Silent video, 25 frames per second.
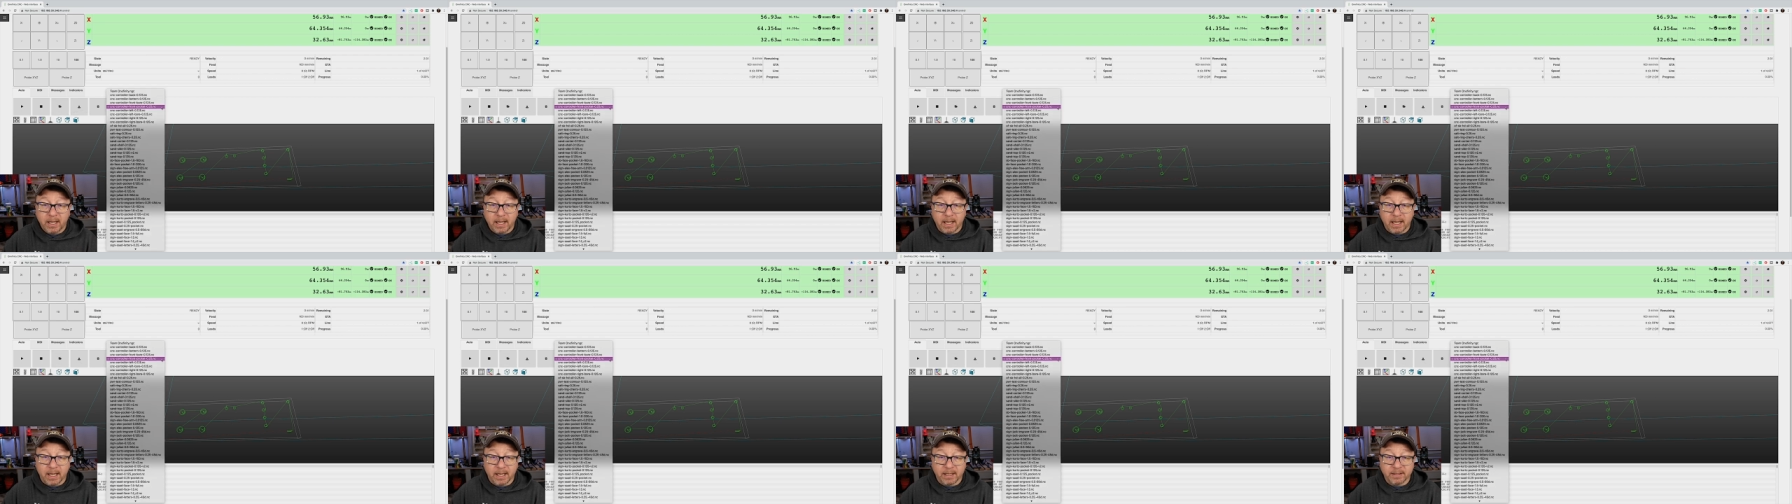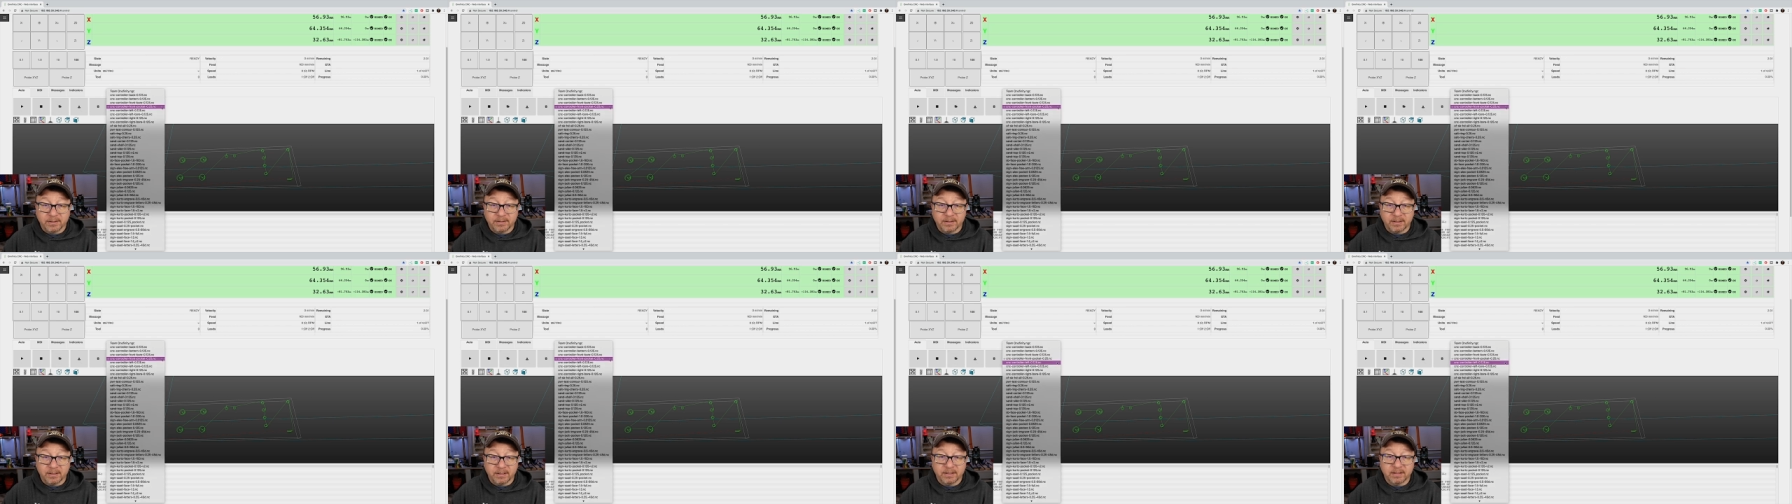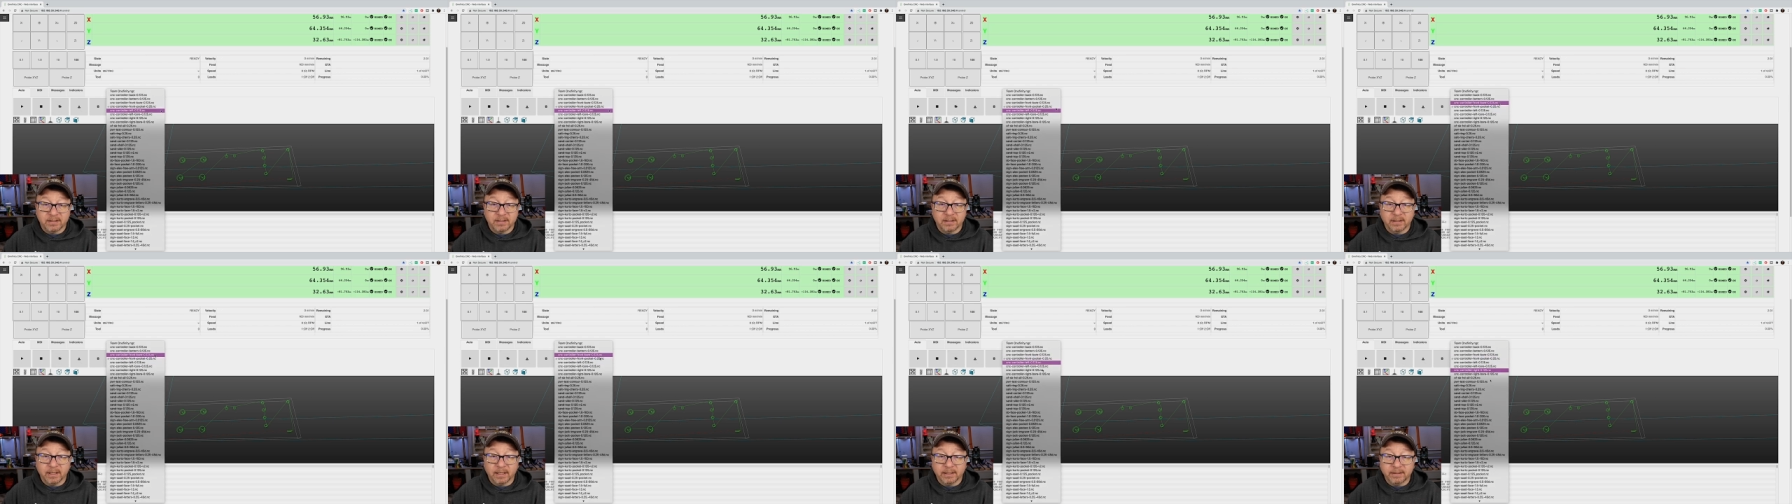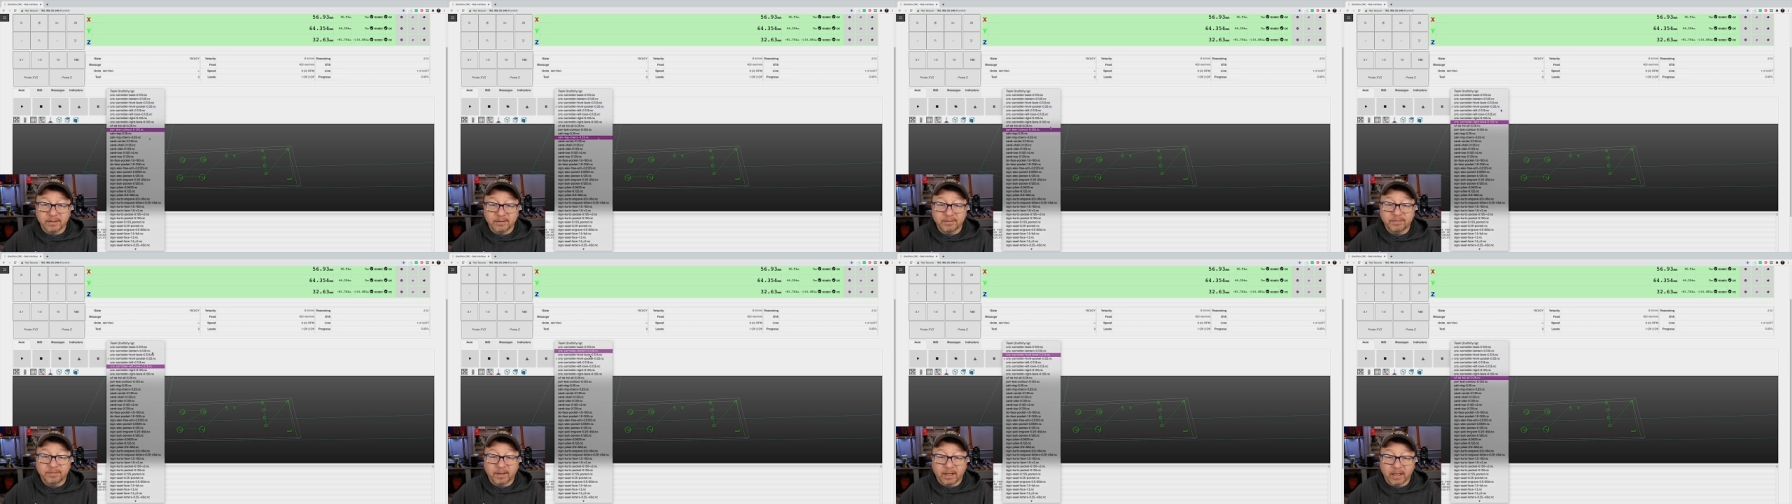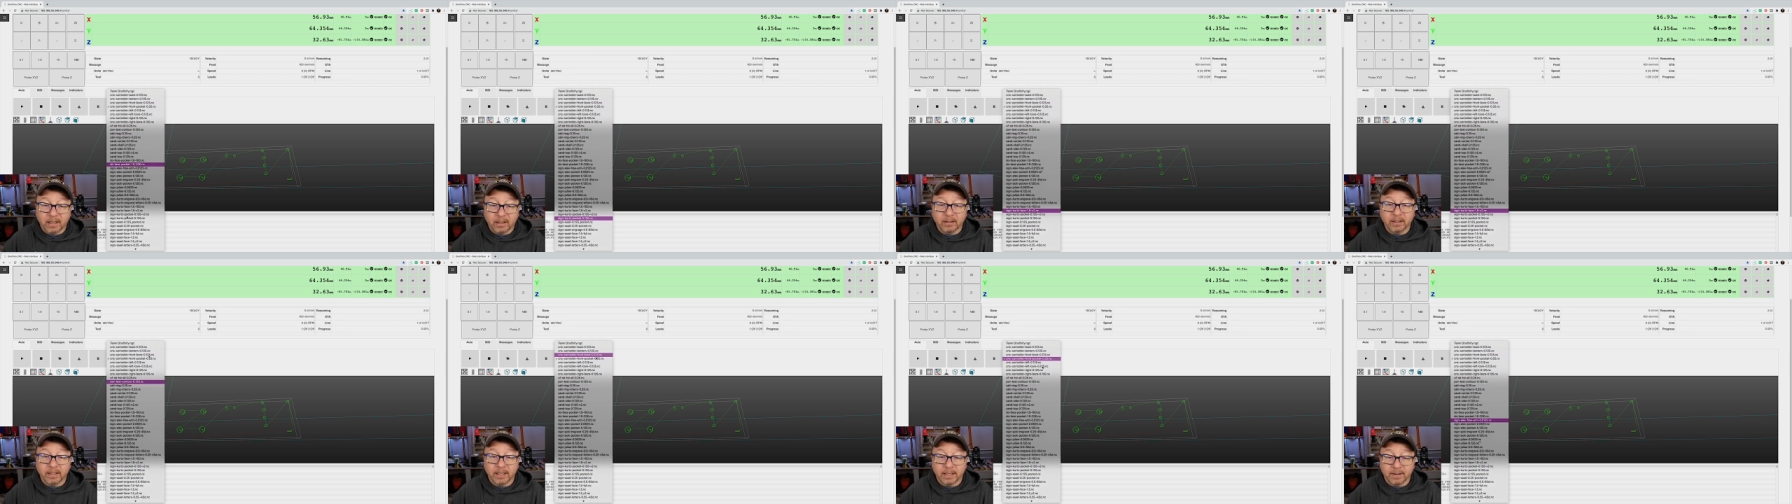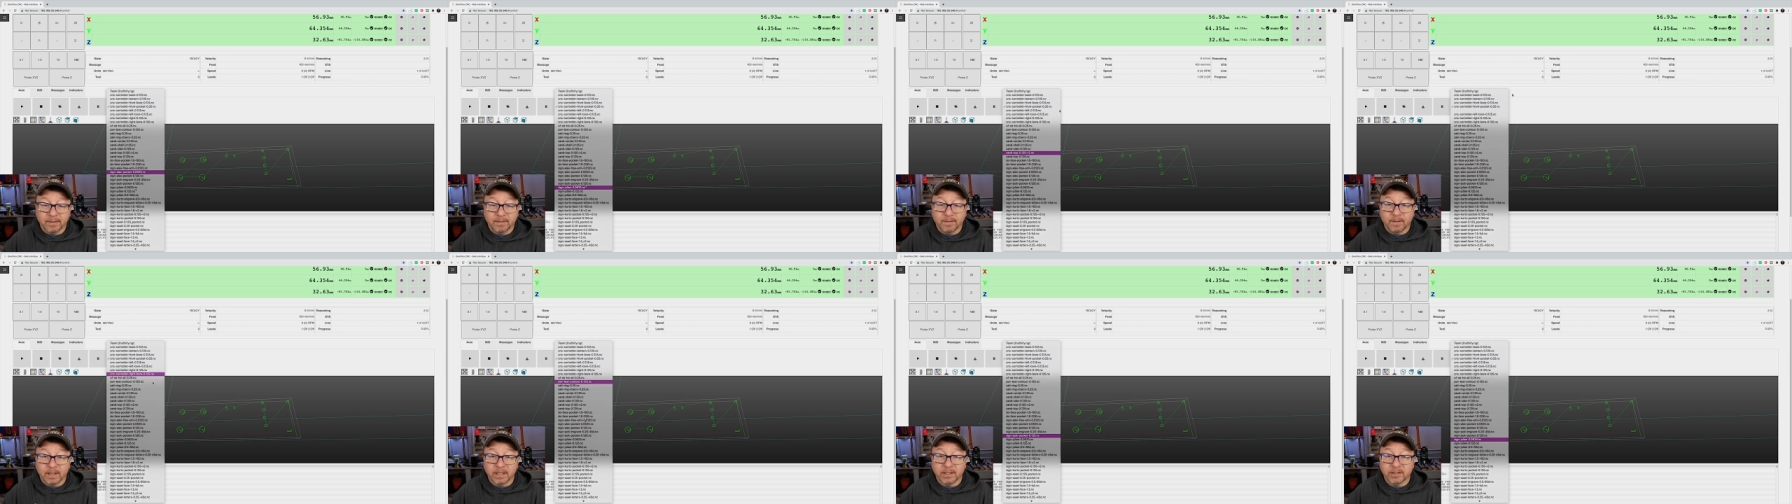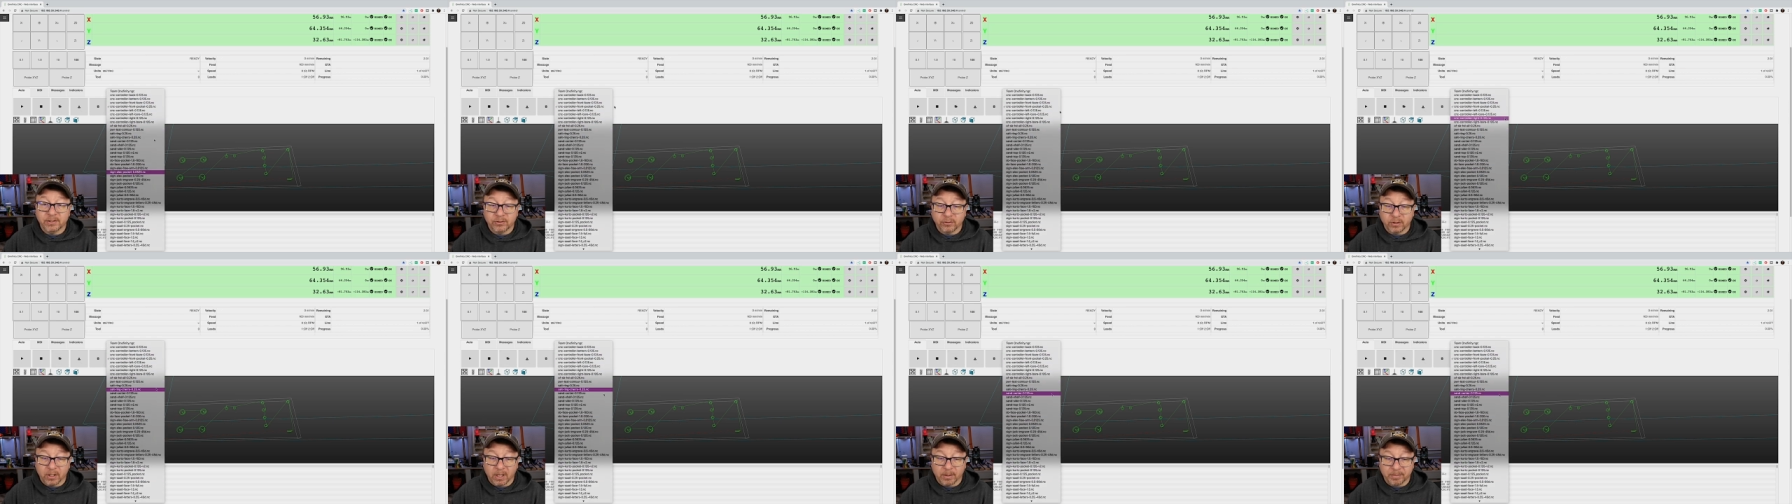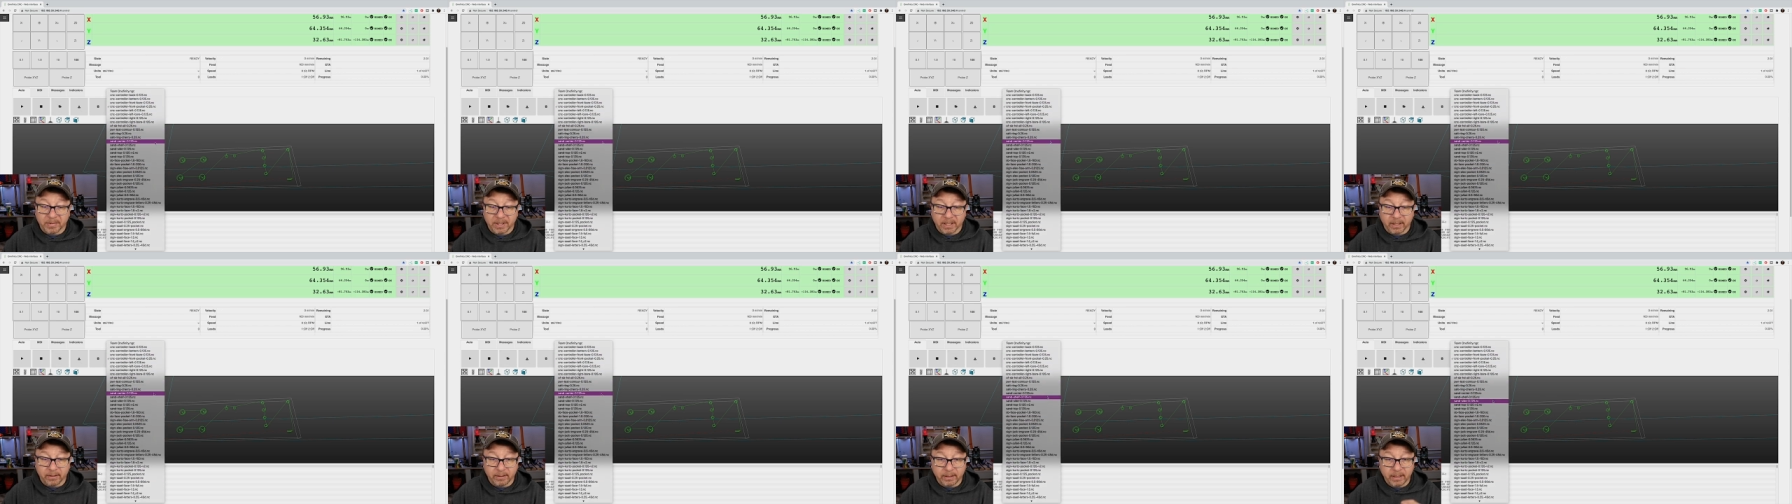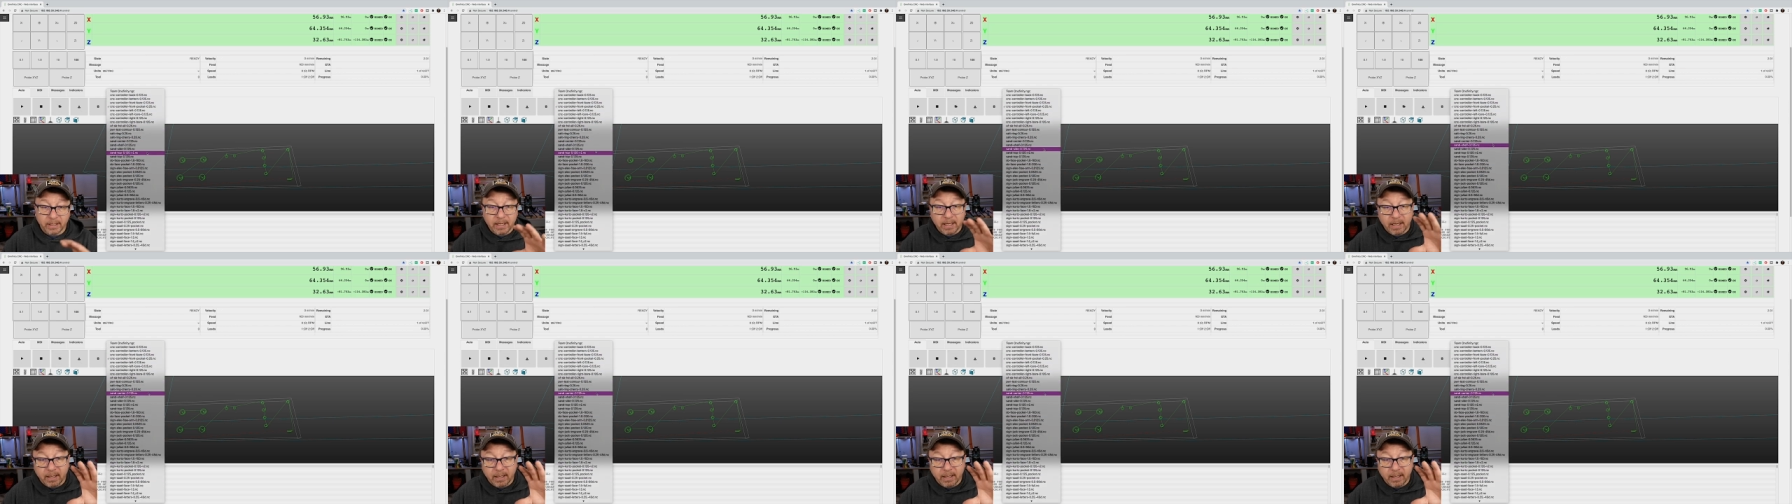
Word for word: as the selected file in this dropdown.